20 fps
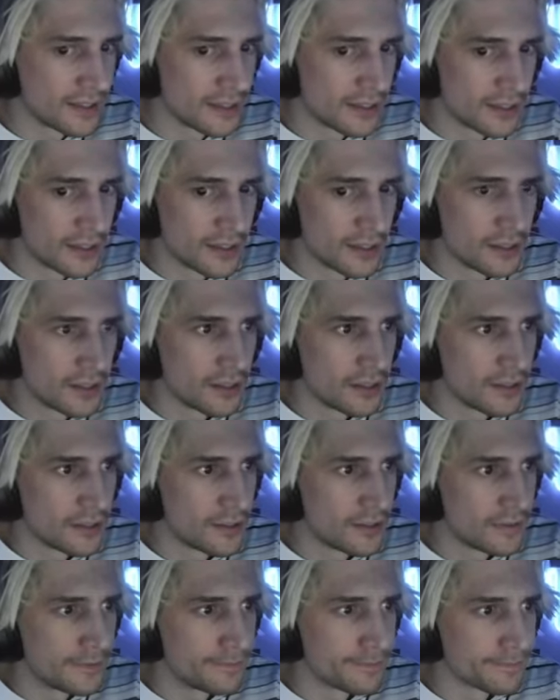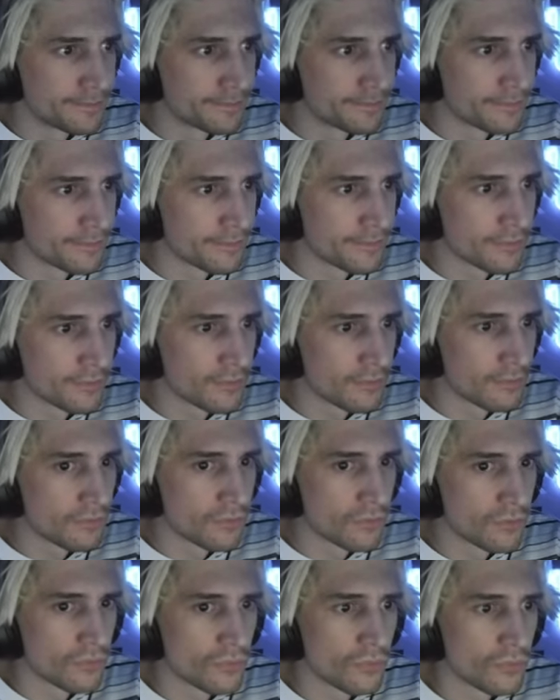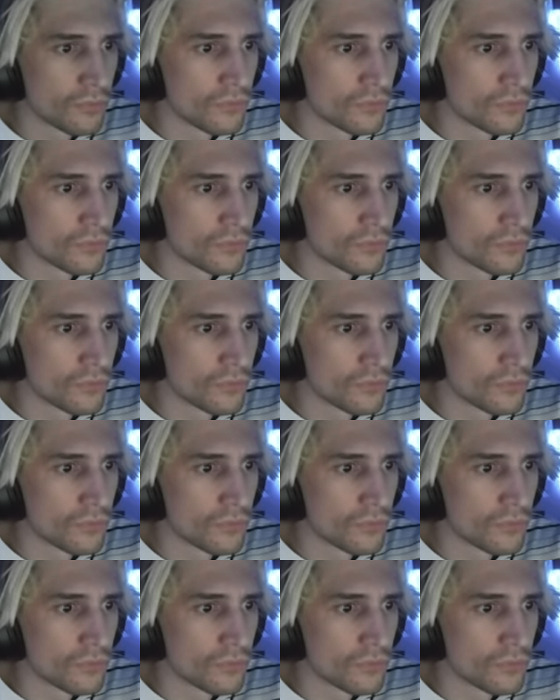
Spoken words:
[no speech]